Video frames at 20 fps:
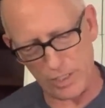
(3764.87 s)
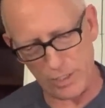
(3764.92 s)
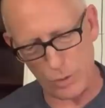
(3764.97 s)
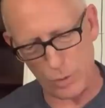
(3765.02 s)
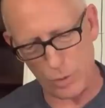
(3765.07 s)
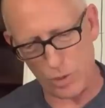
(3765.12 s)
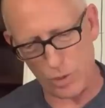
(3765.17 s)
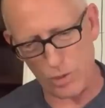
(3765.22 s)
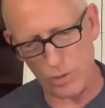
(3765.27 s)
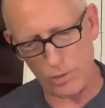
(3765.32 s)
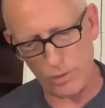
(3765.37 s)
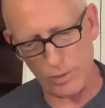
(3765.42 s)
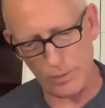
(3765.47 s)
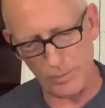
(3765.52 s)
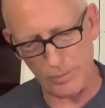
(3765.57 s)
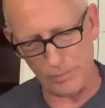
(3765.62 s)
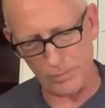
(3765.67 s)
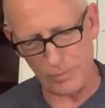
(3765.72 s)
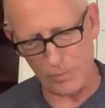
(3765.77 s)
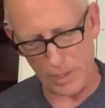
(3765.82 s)
the world
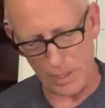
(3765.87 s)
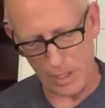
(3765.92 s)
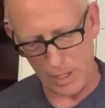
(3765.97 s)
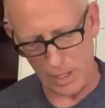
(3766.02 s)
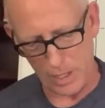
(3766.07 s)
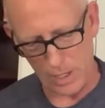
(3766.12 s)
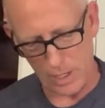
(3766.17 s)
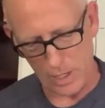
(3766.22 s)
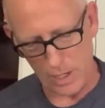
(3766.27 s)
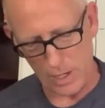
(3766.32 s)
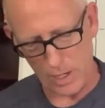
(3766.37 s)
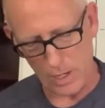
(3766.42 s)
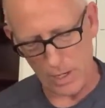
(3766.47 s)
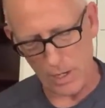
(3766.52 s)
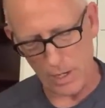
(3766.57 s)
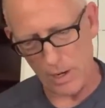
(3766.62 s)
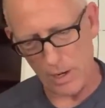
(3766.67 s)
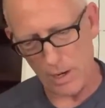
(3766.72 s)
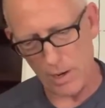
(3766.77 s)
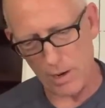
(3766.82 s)

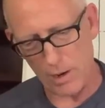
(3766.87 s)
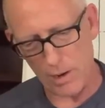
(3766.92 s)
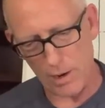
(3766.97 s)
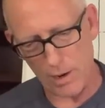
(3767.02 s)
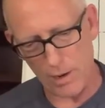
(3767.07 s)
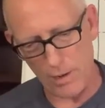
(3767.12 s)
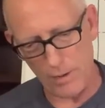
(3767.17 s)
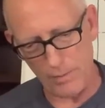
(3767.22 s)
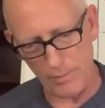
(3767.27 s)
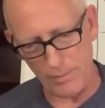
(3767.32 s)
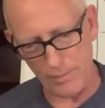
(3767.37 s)
are